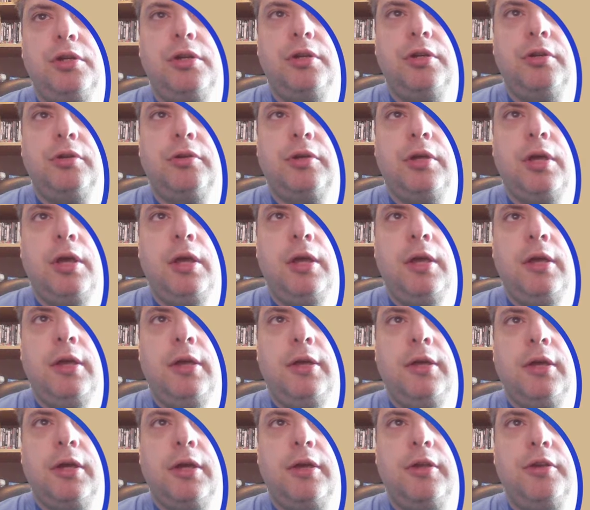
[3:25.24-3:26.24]
and
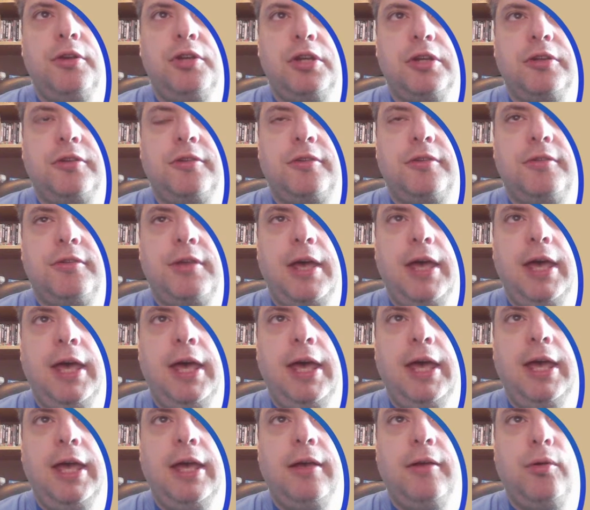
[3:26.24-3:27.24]
can just
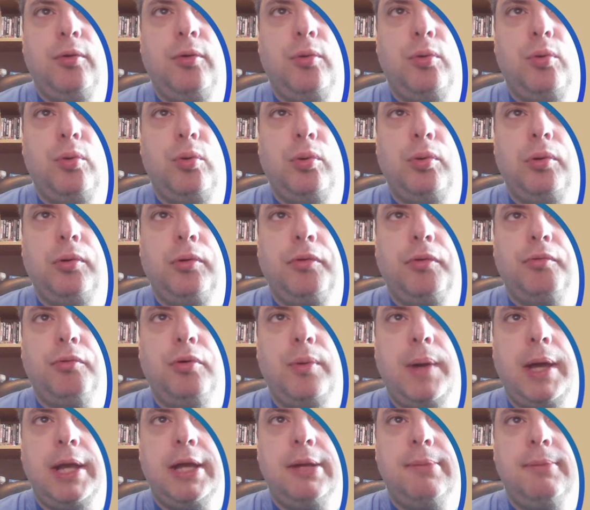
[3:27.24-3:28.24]
tear
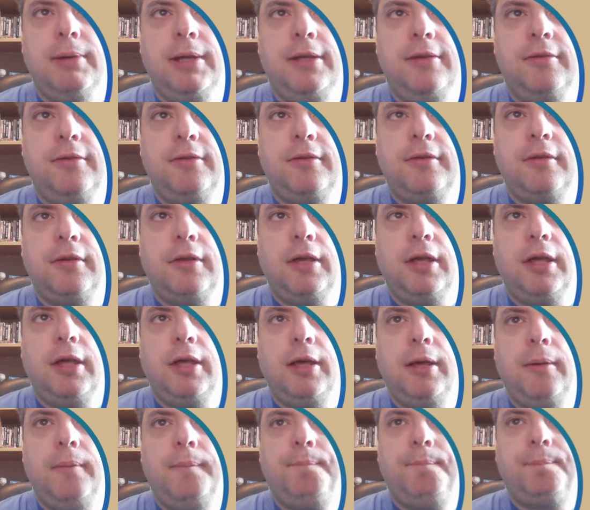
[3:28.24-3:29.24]
through enemies,
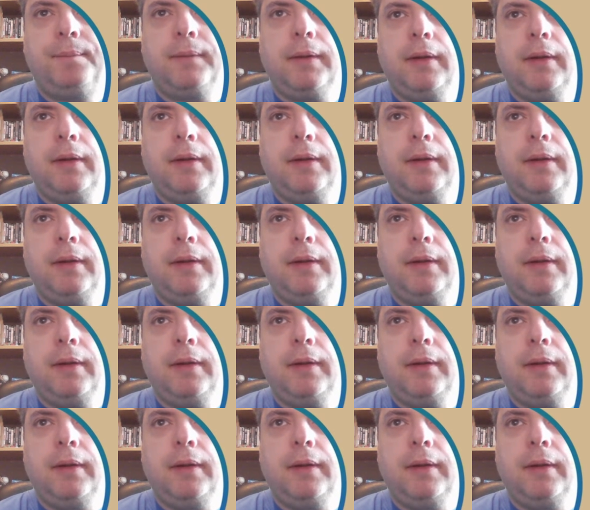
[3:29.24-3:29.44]
and